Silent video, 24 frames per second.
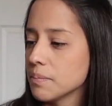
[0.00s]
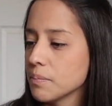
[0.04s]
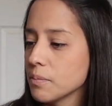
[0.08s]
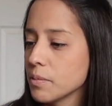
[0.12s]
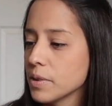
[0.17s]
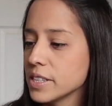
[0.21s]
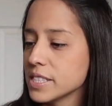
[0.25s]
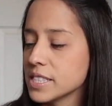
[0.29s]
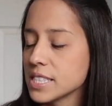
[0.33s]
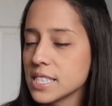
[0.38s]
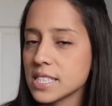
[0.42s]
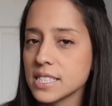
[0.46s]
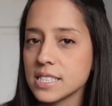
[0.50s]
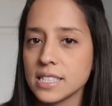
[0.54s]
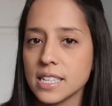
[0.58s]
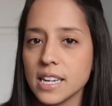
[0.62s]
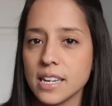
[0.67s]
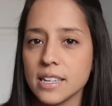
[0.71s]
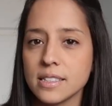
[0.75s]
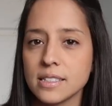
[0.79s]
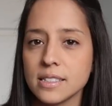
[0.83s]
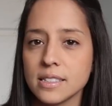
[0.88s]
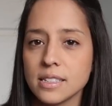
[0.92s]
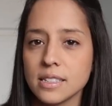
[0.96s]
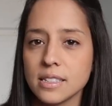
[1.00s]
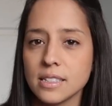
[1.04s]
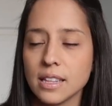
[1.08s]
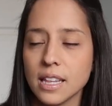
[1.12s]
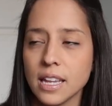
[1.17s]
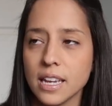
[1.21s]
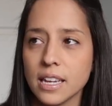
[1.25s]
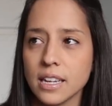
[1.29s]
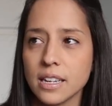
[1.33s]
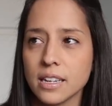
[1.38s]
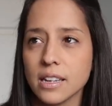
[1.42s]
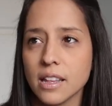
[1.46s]
We did a test,
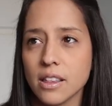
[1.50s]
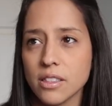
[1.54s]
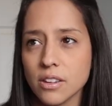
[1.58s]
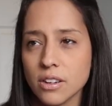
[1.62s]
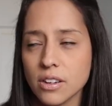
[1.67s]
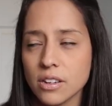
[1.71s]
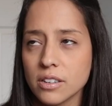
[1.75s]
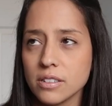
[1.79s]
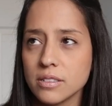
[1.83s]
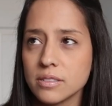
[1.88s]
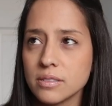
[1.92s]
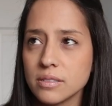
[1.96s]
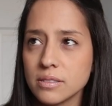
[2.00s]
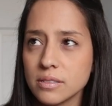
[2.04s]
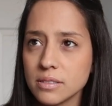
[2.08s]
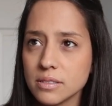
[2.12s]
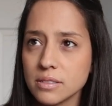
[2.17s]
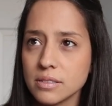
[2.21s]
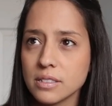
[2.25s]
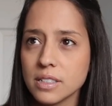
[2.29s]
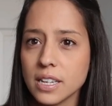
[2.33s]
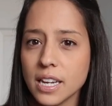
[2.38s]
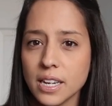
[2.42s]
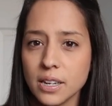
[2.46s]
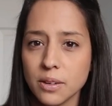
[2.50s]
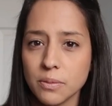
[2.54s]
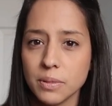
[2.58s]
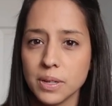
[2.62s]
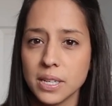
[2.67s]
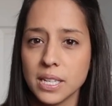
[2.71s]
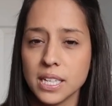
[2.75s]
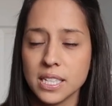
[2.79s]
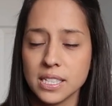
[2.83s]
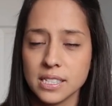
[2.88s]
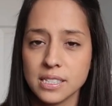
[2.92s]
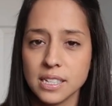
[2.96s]
like another kind of
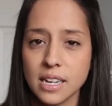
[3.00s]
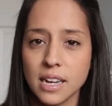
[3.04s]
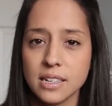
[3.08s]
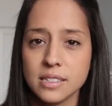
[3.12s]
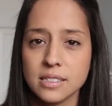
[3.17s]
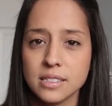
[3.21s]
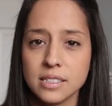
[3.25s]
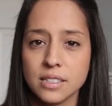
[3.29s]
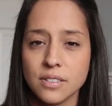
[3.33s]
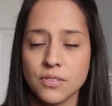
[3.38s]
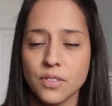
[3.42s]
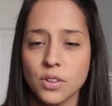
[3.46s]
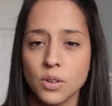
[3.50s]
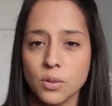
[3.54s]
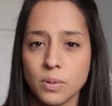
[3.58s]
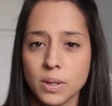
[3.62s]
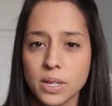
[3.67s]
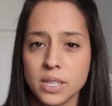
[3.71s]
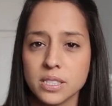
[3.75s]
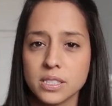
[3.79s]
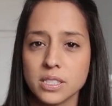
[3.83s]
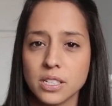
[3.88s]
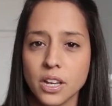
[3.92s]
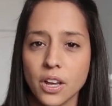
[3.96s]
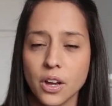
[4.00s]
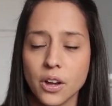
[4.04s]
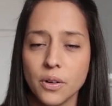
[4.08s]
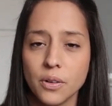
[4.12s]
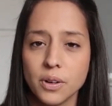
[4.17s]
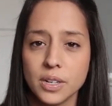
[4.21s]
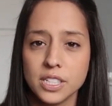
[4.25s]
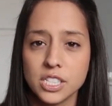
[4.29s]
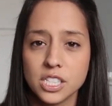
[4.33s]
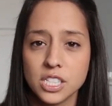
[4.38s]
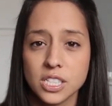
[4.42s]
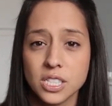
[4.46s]
reading test a few weeks ago,
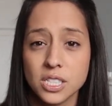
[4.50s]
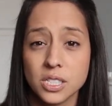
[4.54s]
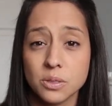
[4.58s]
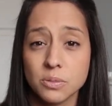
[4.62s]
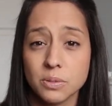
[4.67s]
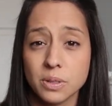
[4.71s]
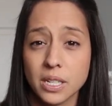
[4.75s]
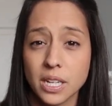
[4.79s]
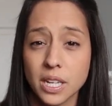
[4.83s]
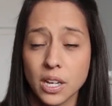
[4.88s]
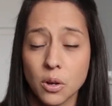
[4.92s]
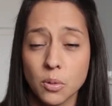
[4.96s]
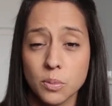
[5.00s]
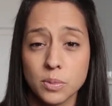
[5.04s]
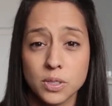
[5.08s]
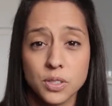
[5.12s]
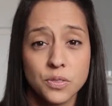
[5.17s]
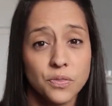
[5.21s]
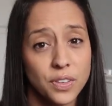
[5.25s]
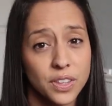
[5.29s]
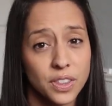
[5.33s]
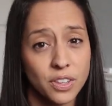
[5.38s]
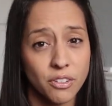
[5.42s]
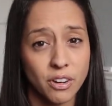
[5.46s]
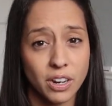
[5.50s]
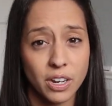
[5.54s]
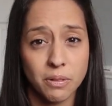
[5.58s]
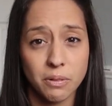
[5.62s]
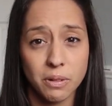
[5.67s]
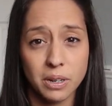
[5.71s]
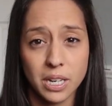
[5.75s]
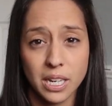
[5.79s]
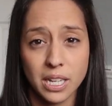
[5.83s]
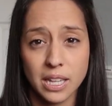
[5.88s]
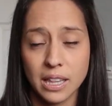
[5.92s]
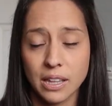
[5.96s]
and she is reading almost 5th grade
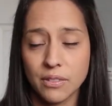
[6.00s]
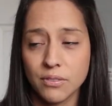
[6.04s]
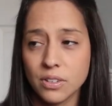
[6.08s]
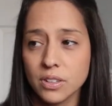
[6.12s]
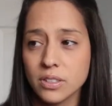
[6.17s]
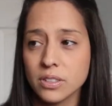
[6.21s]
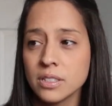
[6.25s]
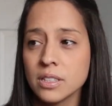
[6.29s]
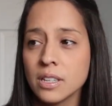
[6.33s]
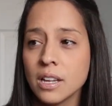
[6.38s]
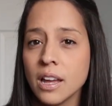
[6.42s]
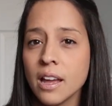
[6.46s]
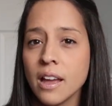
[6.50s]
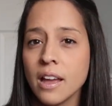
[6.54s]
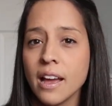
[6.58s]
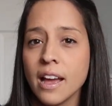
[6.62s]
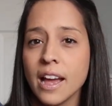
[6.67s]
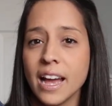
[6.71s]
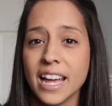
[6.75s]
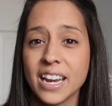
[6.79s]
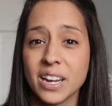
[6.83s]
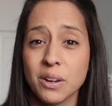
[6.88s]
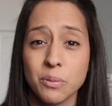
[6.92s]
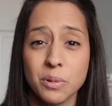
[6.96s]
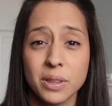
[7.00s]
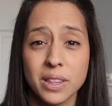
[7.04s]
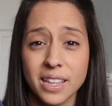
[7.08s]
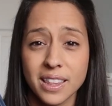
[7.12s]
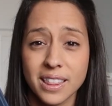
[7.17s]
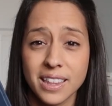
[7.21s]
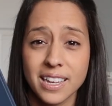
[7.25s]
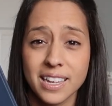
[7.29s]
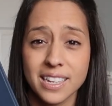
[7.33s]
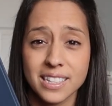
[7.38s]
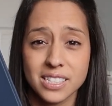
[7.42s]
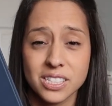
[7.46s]
reading level. And I really
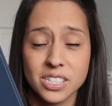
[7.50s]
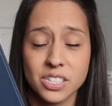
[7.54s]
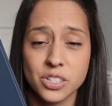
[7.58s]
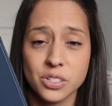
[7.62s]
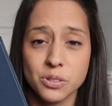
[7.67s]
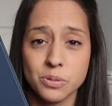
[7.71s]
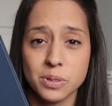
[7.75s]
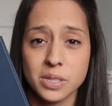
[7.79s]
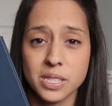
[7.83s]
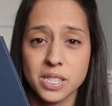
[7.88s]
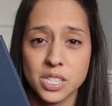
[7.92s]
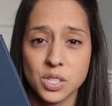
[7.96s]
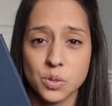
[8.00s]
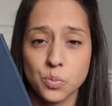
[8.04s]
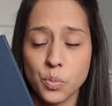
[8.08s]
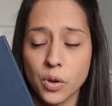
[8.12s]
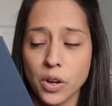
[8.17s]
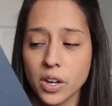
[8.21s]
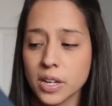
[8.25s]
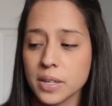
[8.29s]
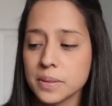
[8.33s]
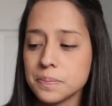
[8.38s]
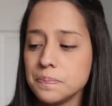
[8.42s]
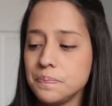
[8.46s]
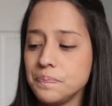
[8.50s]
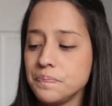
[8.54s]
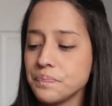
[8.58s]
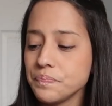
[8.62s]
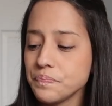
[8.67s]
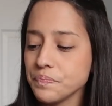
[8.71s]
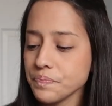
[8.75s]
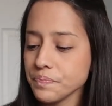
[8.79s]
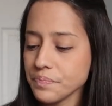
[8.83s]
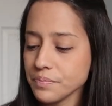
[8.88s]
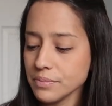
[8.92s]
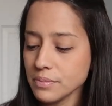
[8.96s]
think it's to do with this book.
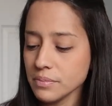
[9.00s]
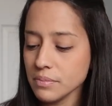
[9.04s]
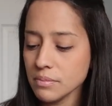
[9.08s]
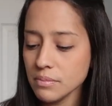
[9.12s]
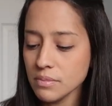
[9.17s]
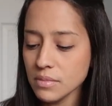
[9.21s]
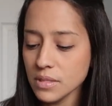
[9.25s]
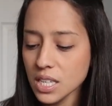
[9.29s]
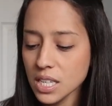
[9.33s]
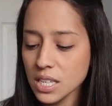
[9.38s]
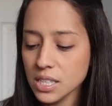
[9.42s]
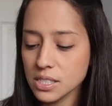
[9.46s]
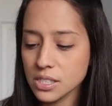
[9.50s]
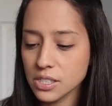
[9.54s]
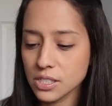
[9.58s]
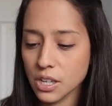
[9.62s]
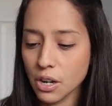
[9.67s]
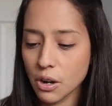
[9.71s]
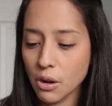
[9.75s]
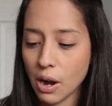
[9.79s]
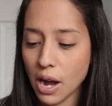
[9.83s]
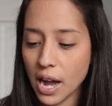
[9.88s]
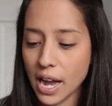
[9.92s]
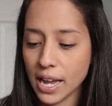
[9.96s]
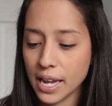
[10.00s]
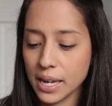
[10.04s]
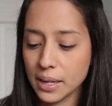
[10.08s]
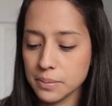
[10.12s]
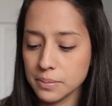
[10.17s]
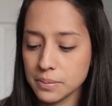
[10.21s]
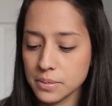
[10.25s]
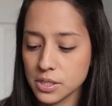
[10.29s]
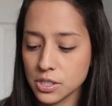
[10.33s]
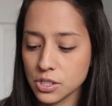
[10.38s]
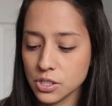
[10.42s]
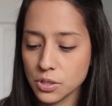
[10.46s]
So I
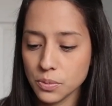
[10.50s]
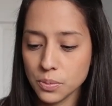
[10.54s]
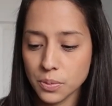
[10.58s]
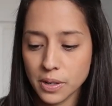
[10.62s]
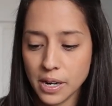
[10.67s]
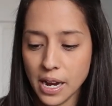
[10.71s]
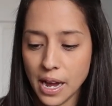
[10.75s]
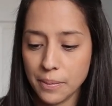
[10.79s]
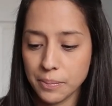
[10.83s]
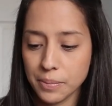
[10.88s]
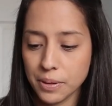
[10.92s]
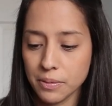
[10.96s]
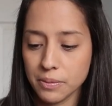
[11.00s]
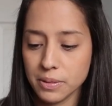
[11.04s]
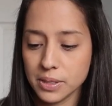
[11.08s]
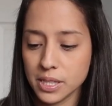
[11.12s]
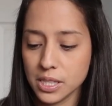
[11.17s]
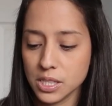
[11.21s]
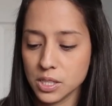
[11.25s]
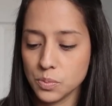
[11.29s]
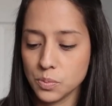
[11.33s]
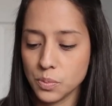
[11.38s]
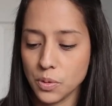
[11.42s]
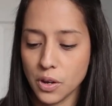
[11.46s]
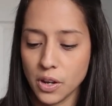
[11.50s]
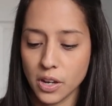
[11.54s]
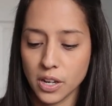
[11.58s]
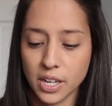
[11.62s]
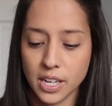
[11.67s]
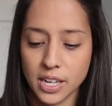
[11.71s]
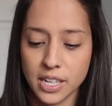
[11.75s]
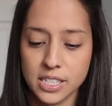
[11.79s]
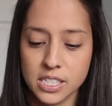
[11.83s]
am super happy with this book.